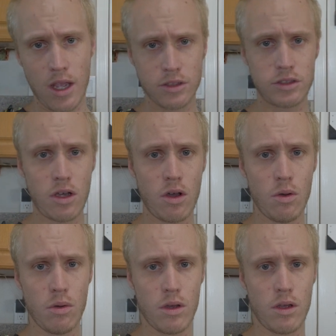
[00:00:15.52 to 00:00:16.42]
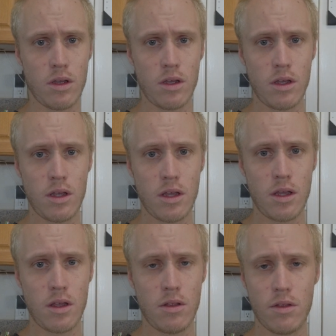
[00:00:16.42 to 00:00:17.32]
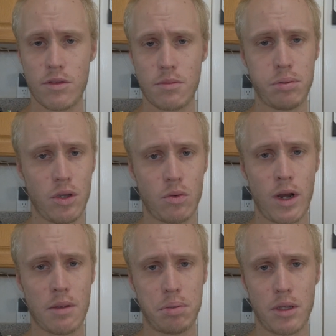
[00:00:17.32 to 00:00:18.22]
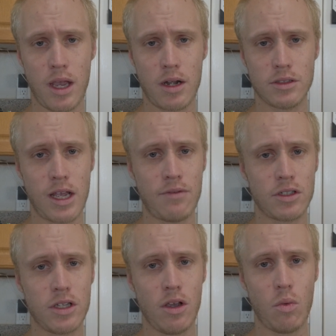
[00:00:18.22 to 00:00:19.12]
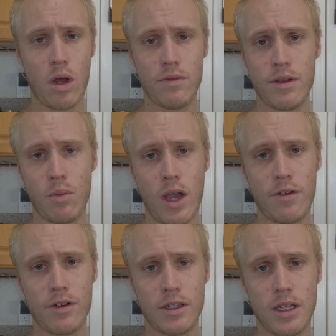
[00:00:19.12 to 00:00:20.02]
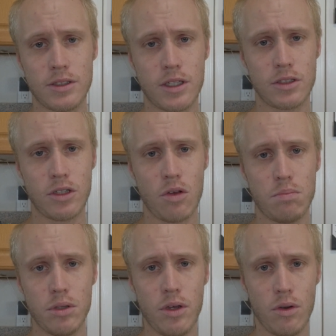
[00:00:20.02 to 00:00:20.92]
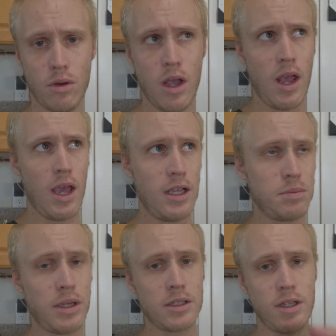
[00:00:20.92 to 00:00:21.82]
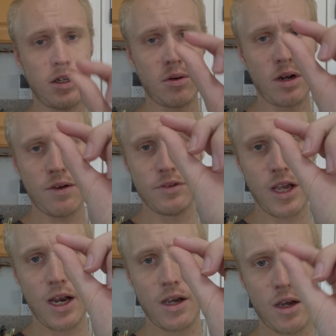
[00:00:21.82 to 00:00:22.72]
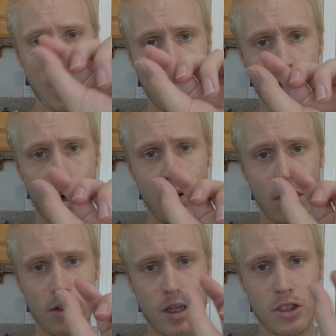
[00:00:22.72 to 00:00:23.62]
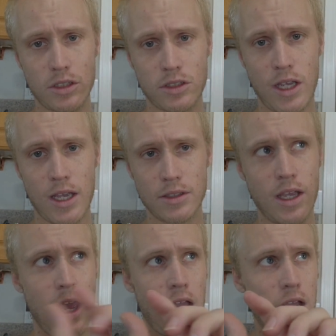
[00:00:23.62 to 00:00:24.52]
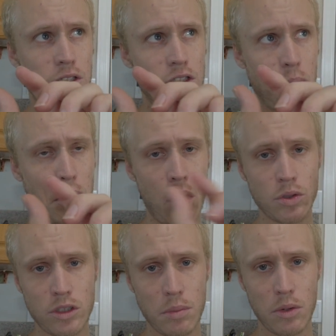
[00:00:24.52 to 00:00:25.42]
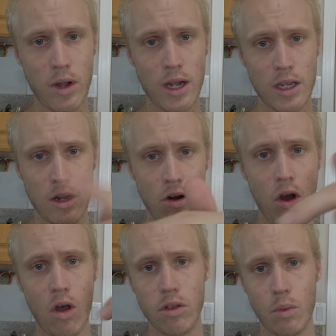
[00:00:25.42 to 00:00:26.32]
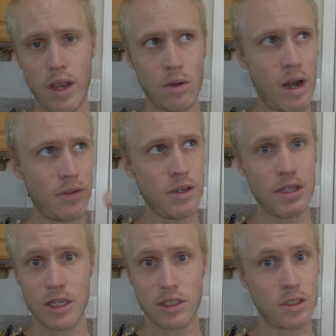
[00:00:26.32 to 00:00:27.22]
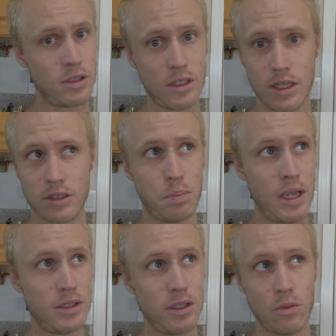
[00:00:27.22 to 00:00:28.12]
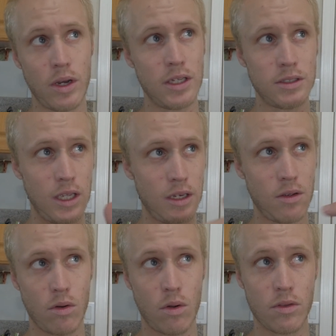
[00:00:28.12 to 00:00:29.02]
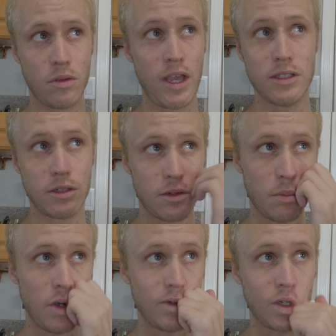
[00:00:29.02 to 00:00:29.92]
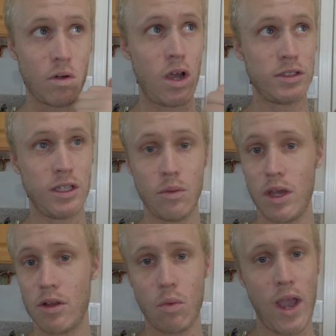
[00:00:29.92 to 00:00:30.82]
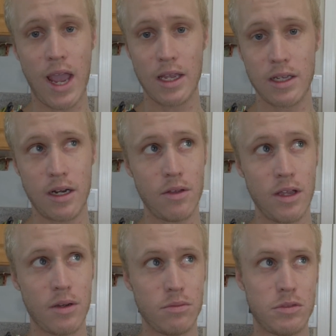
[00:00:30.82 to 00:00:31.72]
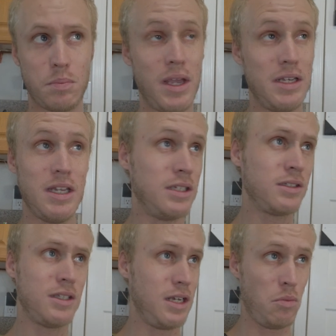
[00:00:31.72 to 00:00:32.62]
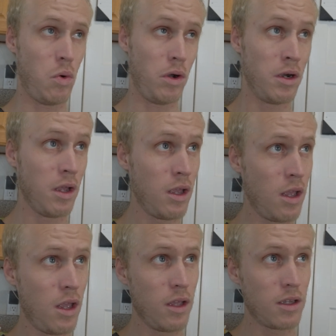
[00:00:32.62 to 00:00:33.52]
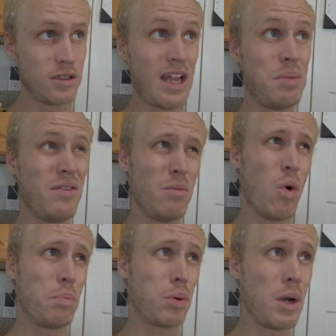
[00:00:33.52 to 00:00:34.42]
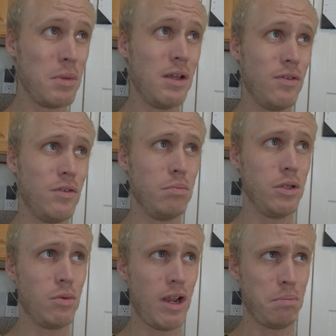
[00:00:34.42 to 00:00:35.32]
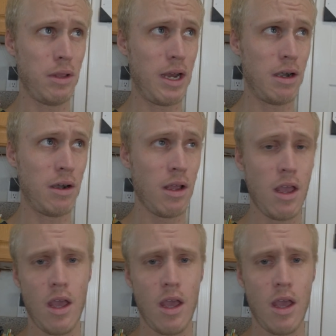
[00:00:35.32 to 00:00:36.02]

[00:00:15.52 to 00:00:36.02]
And so the Blu-ray players, every single one of them, why every disc is so blue, is because they don't have data encoded that just says it's supposed to be red here all the way around the disc because the disc spins, it reads it, or the laser moves across it. Either way, you know, they don't spin discs anymore because that'd be even more primitive of a Blu-ray player.